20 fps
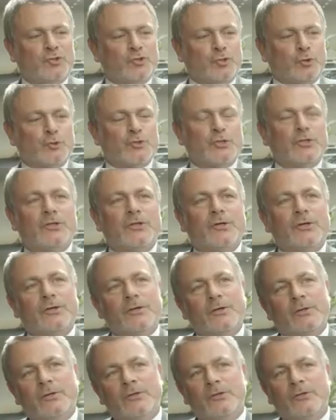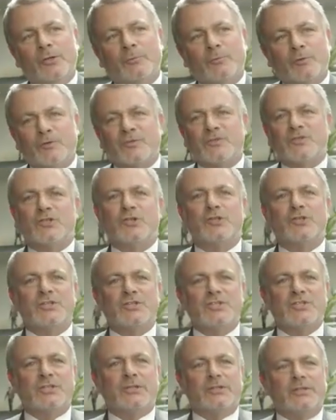chosen a number of
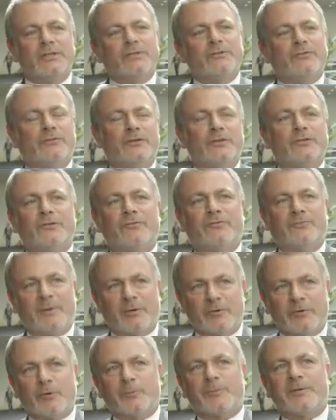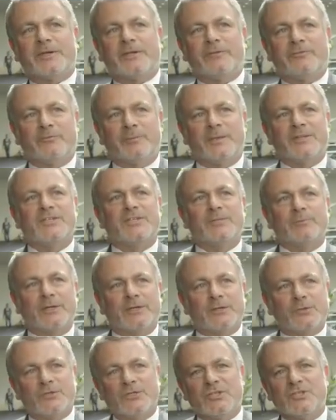studies in the field of perioperative medicine
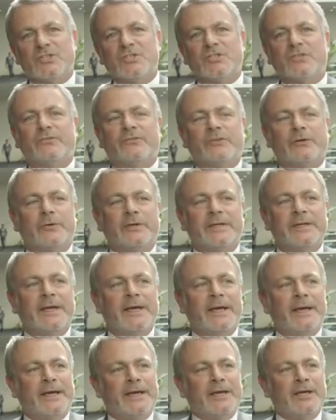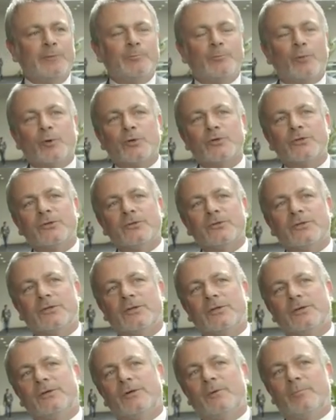because this is a very important
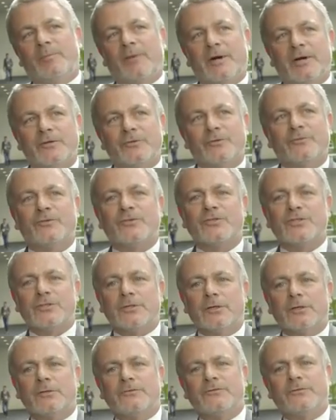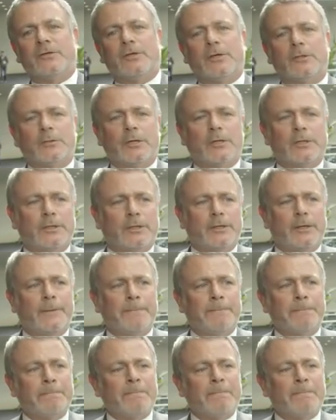part of our